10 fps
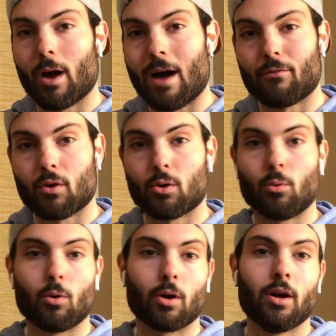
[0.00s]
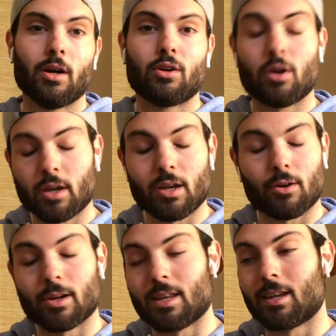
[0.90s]
effort or cooking
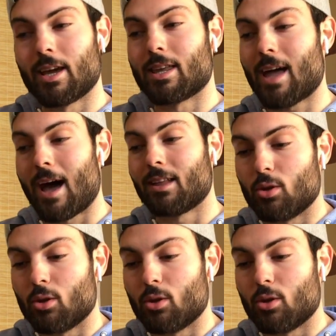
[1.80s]
or anything like that.